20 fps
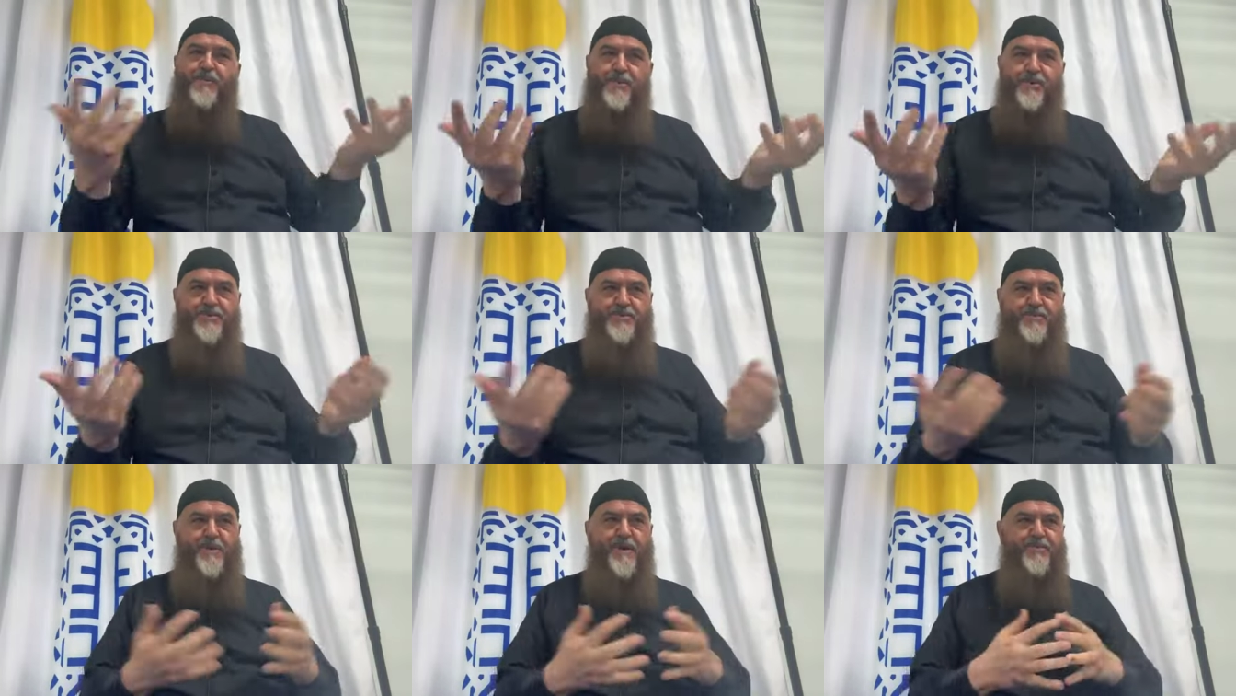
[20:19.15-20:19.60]

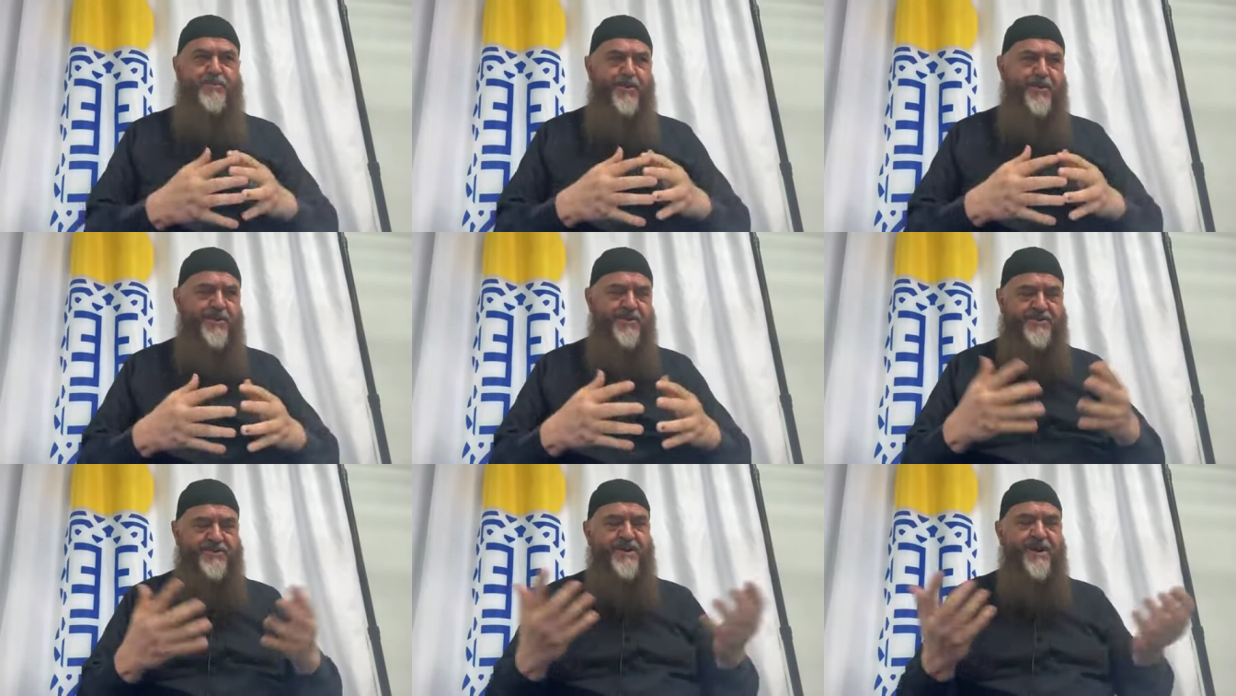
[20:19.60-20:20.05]
most
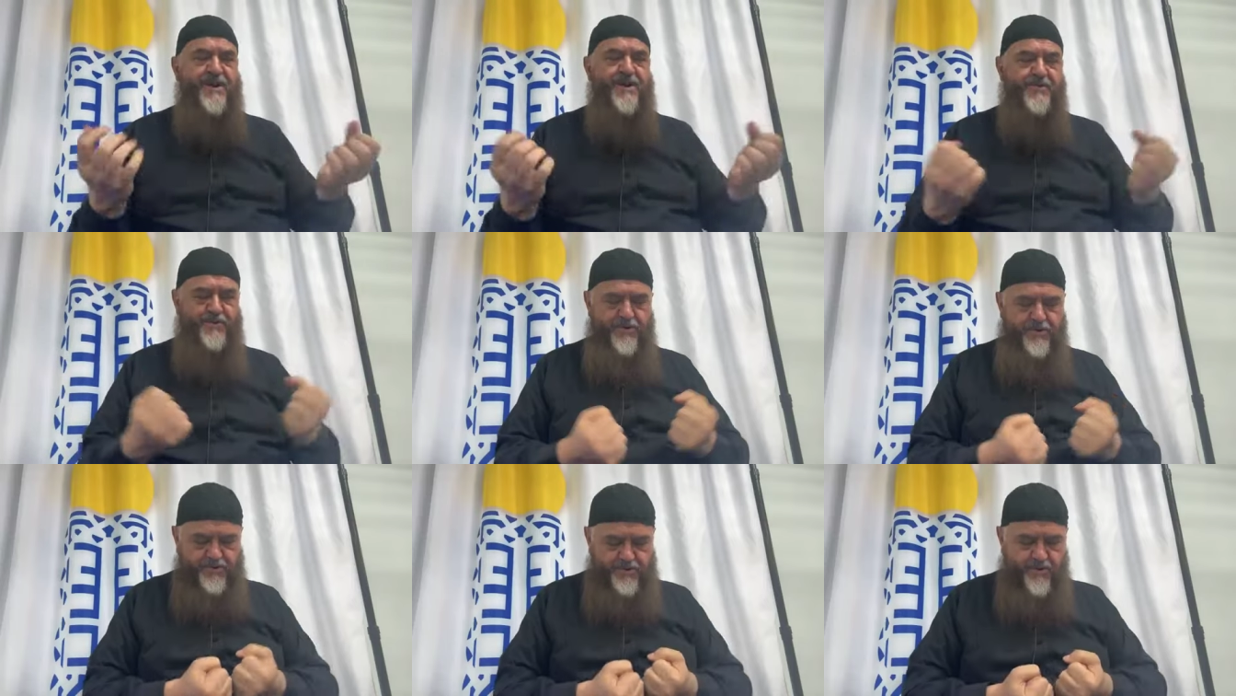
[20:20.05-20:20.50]
people, the
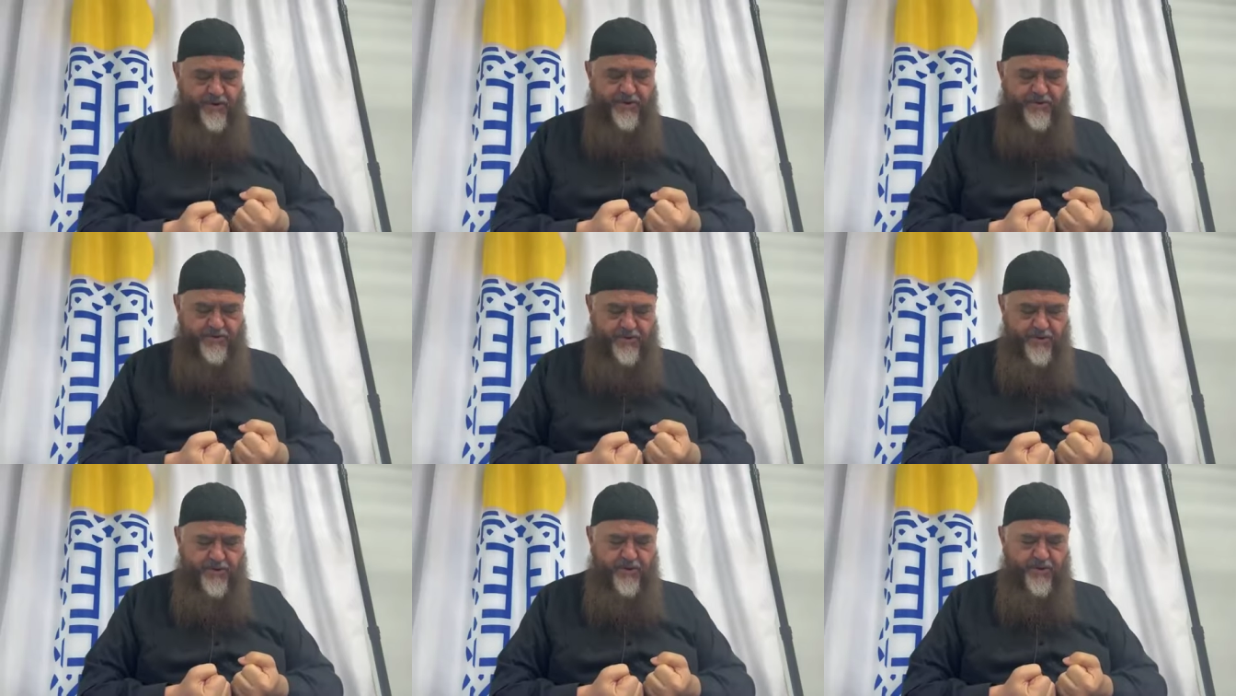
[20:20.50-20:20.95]
sign of
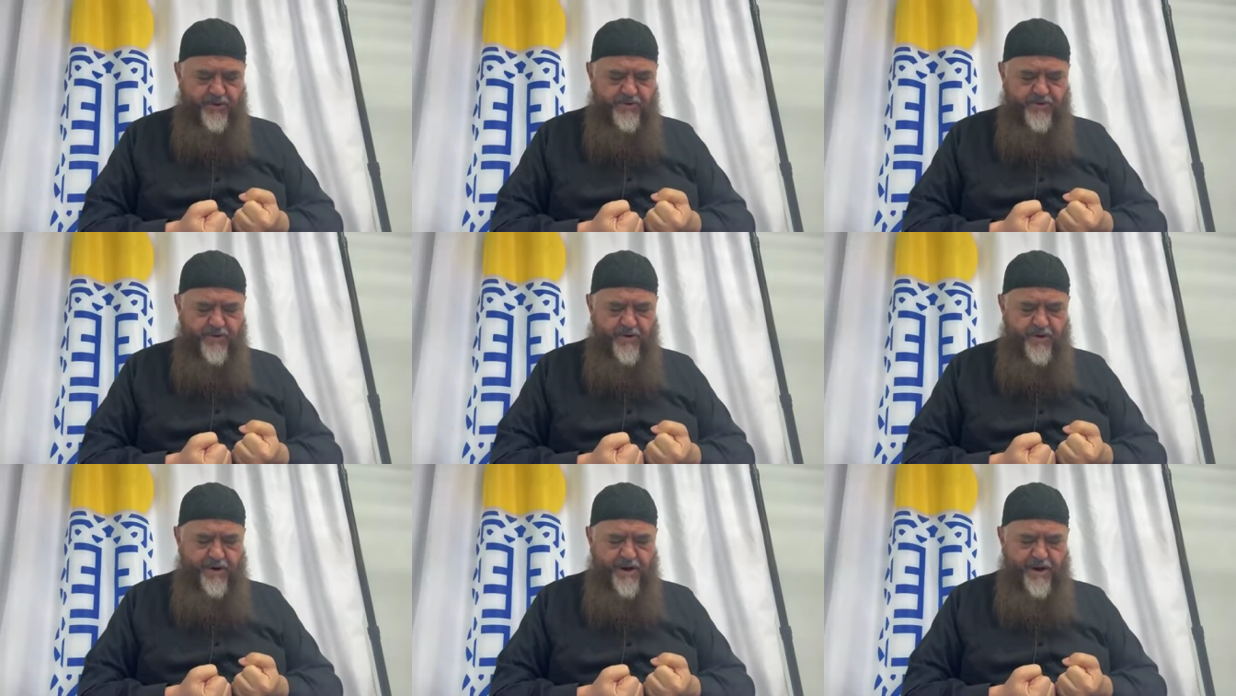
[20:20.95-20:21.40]
khushu is to
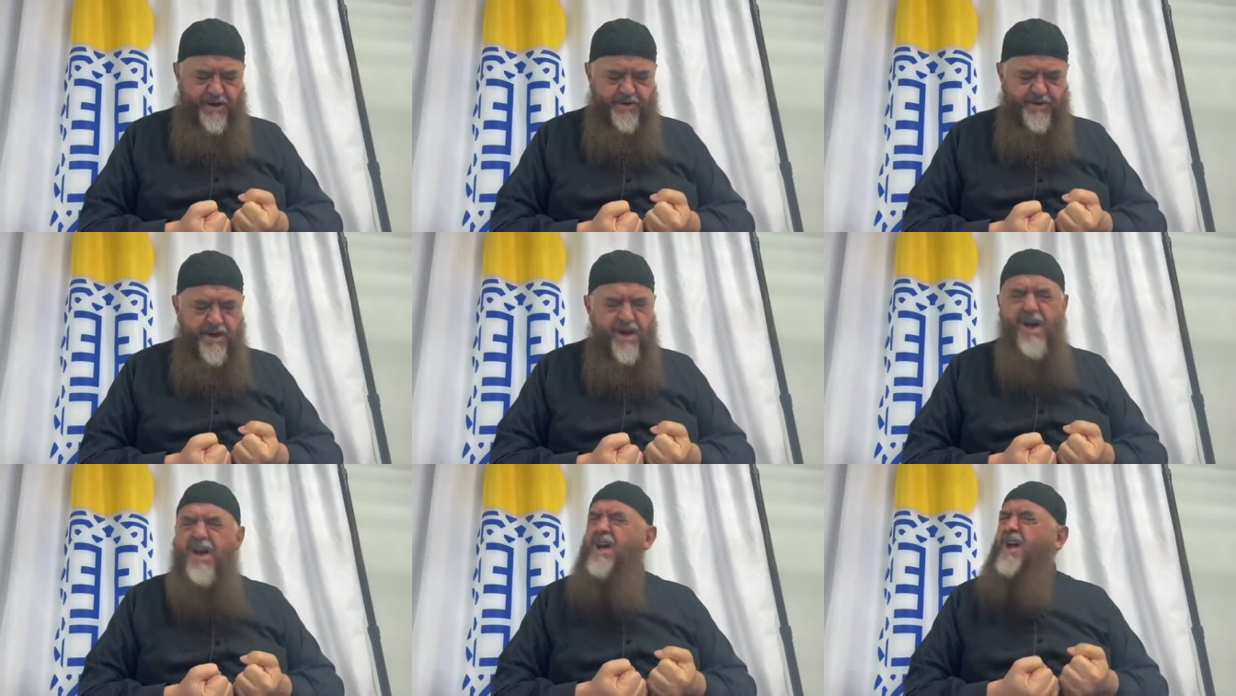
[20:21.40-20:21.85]
close your
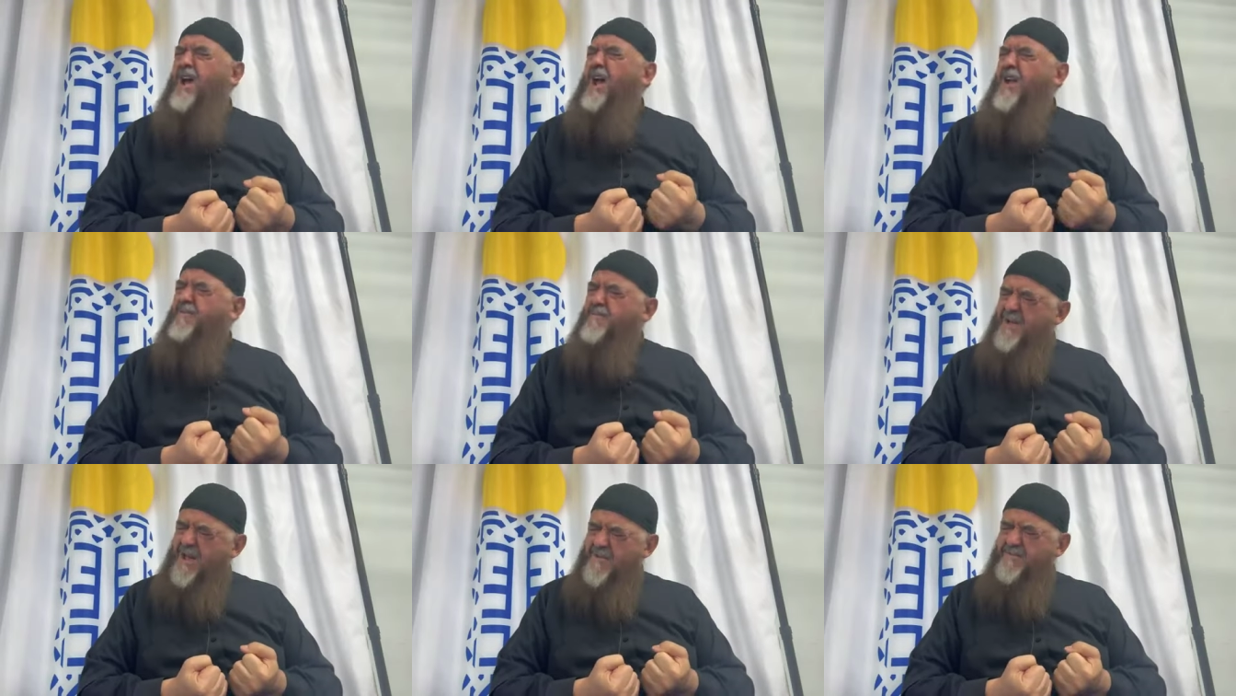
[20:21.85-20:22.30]
eyes
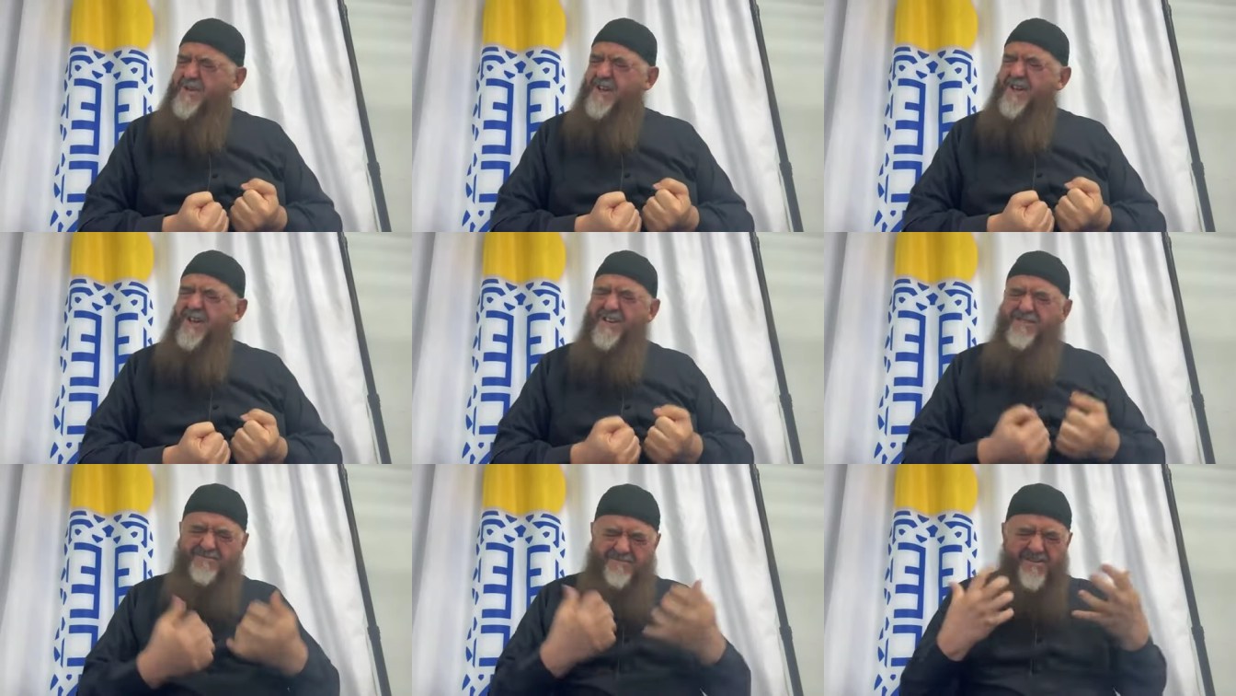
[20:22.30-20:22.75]
and
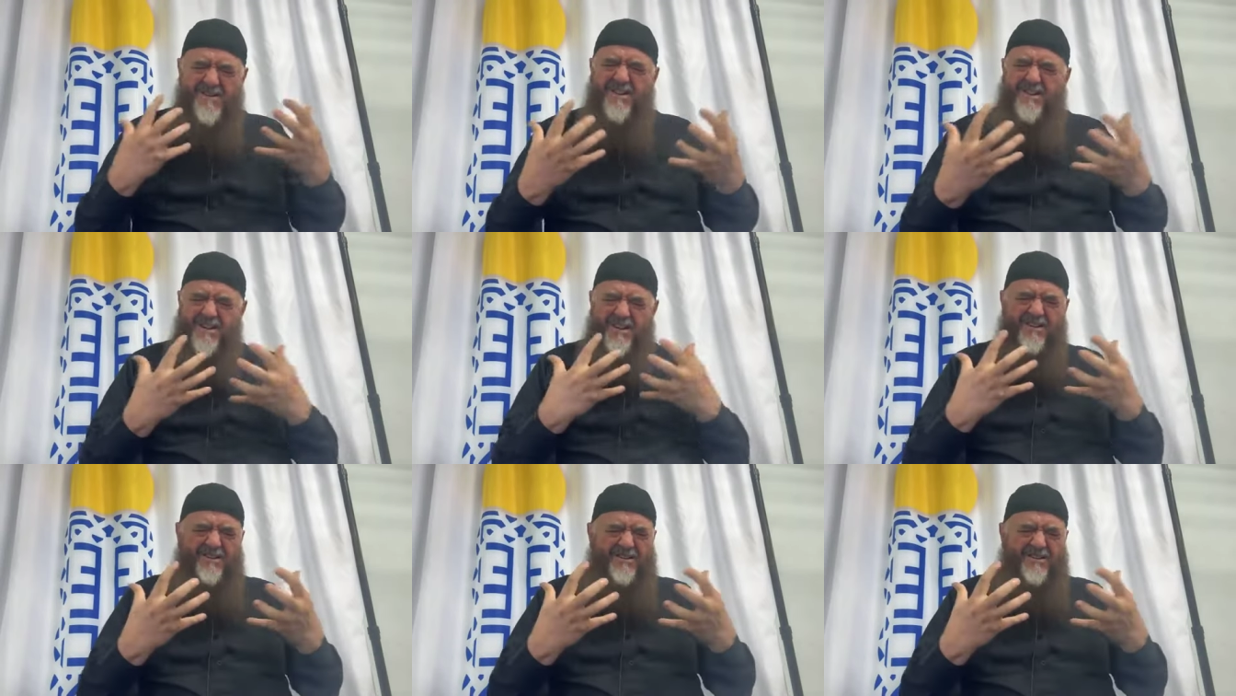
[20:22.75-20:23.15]
maybe